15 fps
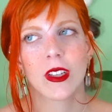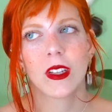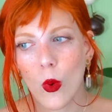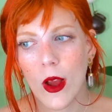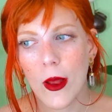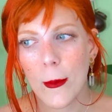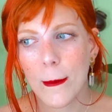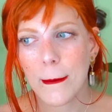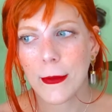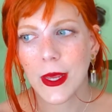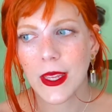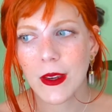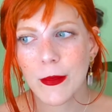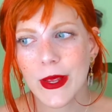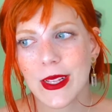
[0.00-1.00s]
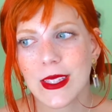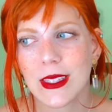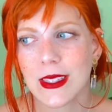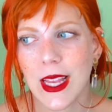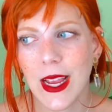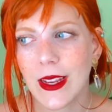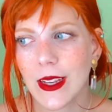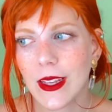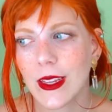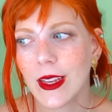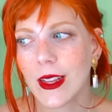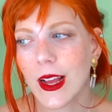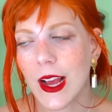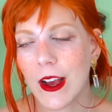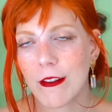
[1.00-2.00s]
What made him
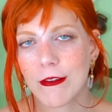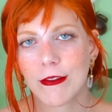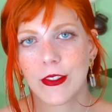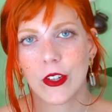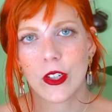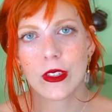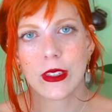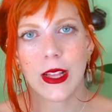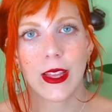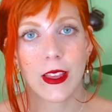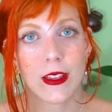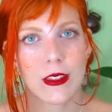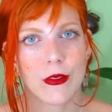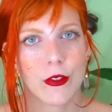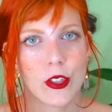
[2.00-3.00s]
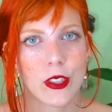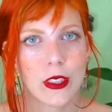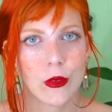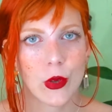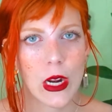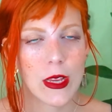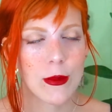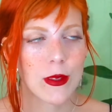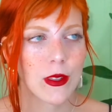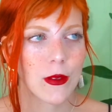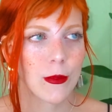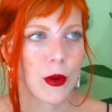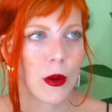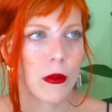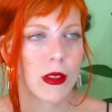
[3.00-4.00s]
excited at first, like his first crimes,
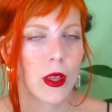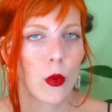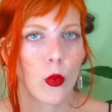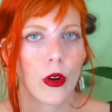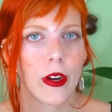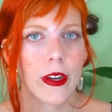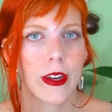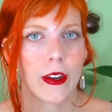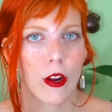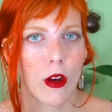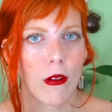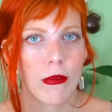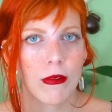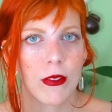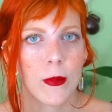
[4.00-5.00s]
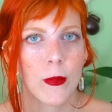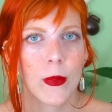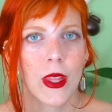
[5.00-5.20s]
probably weren't enough.